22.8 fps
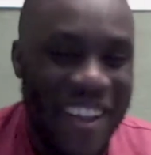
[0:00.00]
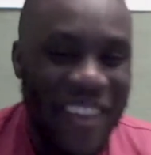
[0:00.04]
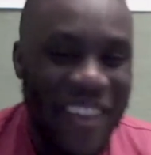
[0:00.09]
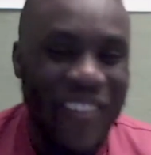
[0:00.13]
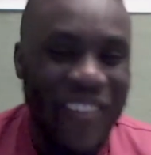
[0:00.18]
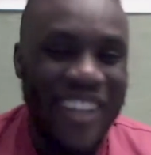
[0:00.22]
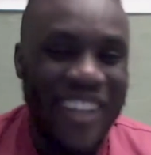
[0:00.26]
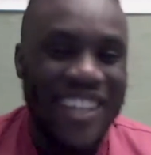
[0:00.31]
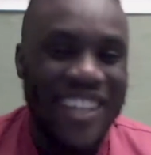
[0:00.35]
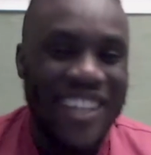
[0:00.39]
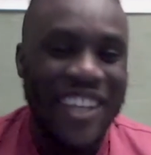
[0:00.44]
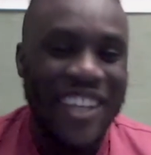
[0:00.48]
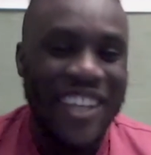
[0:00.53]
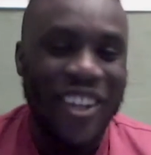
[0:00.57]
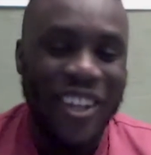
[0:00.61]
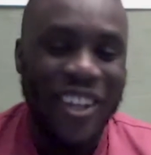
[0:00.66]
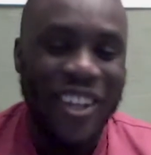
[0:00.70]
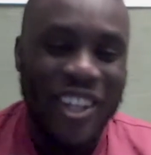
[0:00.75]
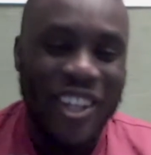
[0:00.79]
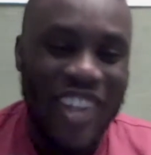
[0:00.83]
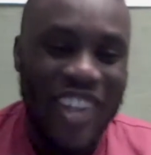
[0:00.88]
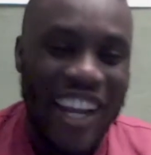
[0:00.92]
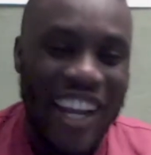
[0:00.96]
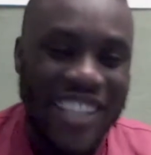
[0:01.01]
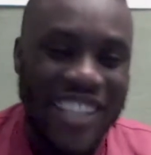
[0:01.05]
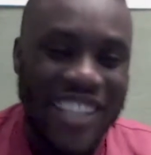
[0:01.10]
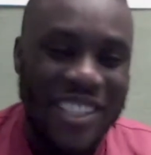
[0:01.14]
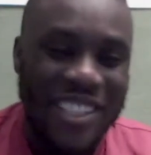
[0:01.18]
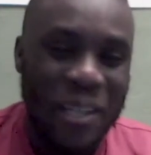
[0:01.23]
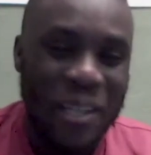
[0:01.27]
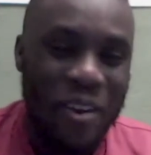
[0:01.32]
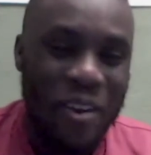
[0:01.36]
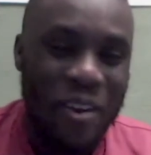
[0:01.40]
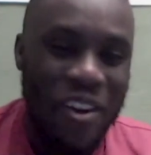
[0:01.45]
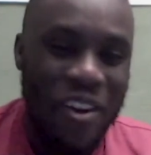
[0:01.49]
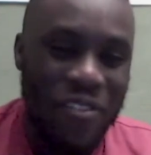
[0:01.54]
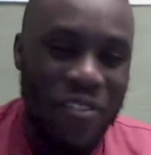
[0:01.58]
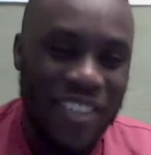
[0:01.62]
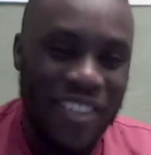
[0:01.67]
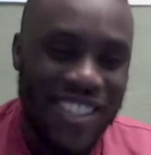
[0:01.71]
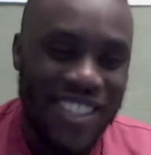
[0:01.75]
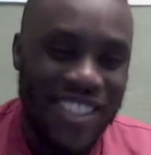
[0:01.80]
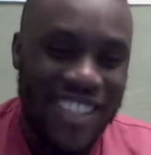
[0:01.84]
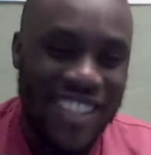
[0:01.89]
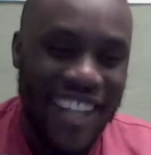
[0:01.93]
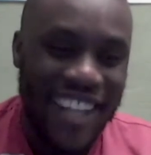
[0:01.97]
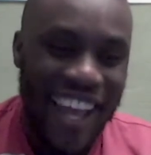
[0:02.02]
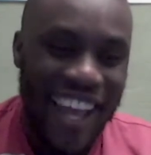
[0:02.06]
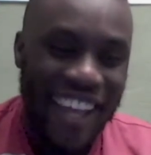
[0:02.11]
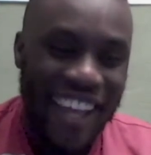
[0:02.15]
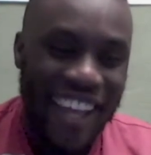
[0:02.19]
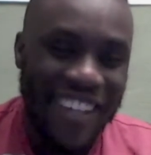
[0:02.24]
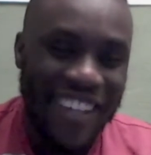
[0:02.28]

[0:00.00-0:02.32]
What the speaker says: What you say? You're trying to listen to the conferences and that.